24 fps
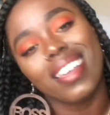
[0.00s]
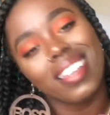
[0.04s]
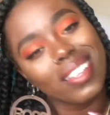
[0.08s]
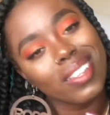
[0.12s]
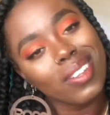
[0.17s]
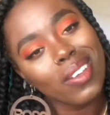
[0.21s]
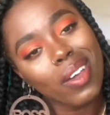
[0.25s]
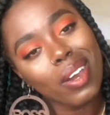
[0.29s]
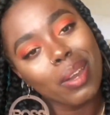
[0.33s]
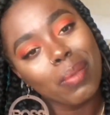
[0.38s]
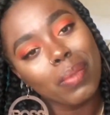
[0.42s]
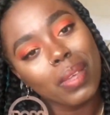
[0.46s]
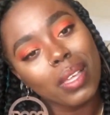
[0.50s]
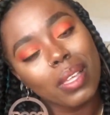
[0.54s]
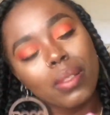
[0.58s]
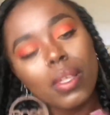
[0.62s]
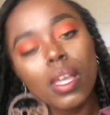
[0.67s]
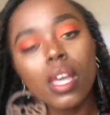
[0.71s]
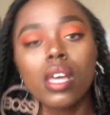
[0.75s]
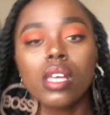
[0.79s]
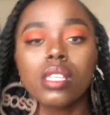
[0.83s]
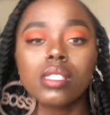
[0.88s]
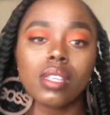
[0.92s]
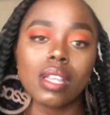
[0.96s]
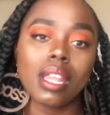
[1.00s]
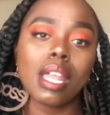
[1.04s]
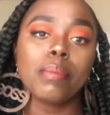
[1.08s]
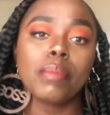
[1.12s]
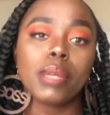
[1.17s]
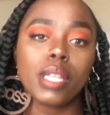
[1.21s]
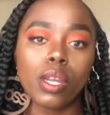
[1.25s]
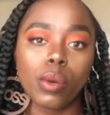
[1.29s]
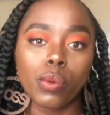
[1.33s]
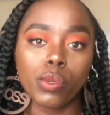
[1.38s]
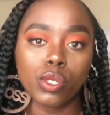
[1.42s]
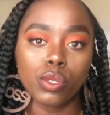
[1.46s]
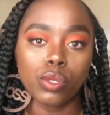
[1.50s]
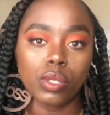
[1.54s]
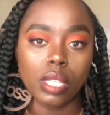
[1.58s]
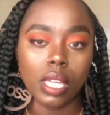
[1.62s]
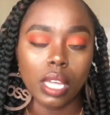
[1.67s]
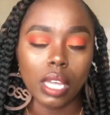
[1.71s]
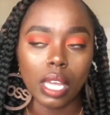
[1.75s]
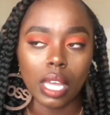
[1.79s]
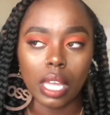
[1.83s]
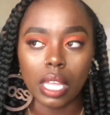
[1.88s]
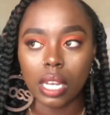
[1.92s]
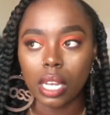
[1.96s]
You know what I mean? So let me know what you
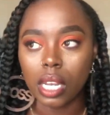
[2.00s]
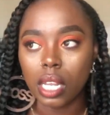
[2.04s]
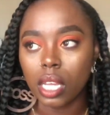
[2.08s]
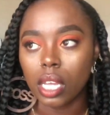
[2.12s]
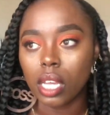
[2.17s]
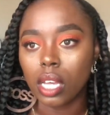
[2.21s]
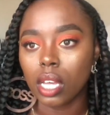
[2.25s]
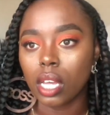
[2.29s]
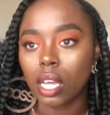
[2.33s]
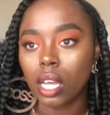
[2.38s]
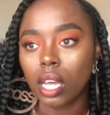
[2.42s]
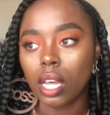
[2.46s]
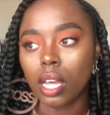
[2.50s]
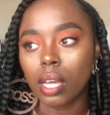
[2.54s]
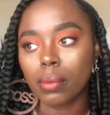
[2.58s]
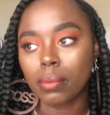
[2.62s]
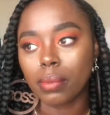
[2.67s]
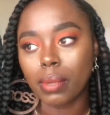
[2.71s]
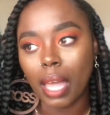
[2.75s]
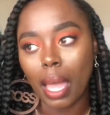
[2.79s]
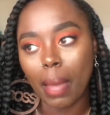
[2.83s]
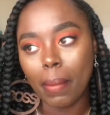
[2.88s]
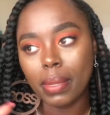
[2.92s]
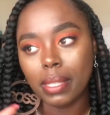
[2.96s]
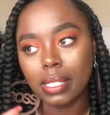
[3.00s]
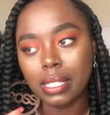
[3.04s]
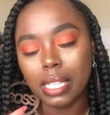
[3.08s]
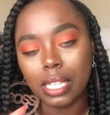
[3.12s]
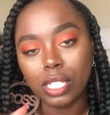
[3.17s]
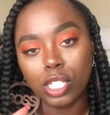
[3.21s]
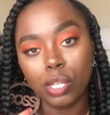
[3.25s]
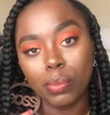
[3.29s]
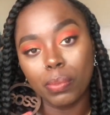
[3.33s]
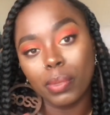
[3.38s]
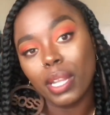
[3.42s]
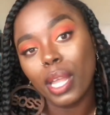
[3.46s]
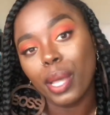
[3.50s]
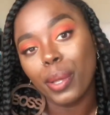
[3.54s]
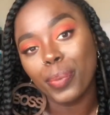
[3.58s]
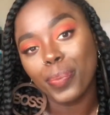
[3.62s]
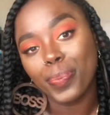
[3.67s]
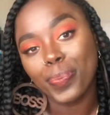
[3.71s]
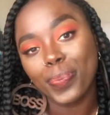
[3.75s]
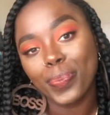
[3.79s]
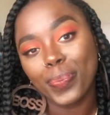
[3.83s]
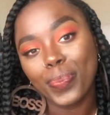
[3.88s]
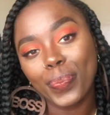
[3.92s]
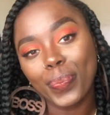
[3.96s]
think in the comment section below.
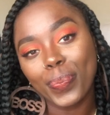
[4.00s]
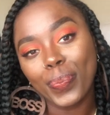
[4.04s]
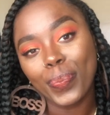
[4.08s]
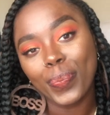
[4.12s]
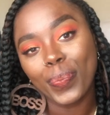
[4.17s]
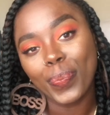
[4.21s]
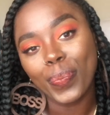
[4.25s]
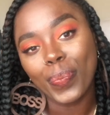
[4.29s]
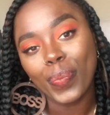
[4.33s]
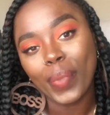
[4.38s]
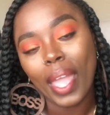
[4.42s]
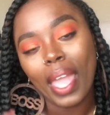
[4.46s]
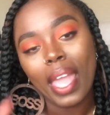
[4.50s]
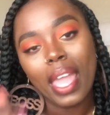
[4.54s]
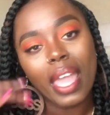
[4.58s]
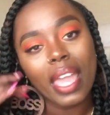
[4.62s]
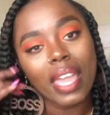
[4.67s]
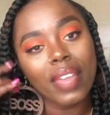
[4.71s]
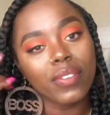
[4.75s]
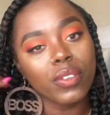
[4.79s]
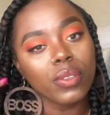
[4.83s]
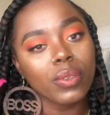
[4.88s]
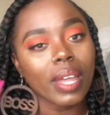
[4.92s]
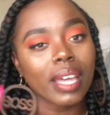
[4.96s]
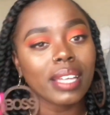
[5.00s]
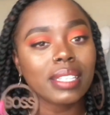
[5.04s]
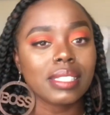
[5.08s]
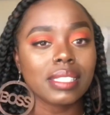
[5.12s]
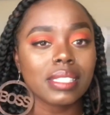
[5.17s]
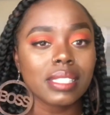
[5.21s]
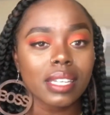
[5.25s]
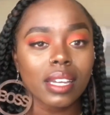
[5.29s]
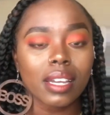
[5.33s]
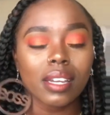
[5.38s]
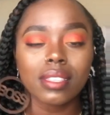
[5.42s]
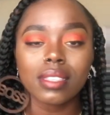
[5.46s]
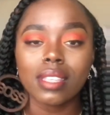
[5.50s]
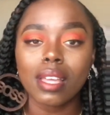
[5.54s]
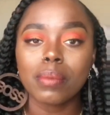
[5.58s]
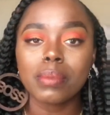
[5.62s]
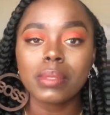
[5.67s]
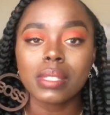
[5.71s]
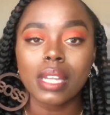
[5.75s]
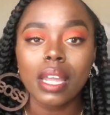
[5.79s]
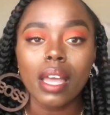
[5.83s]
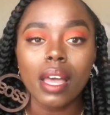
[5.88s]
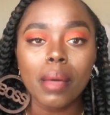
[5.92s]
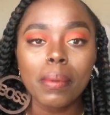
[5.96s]
If you like this hair,
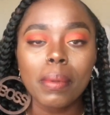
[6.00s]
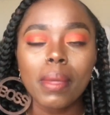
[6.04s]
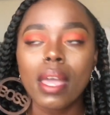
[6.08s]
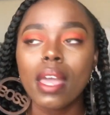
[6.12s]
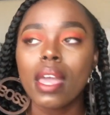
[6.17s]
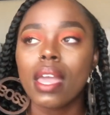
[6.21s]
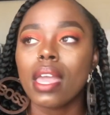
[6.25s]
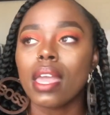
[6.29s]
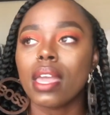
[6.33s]
thumbs it up.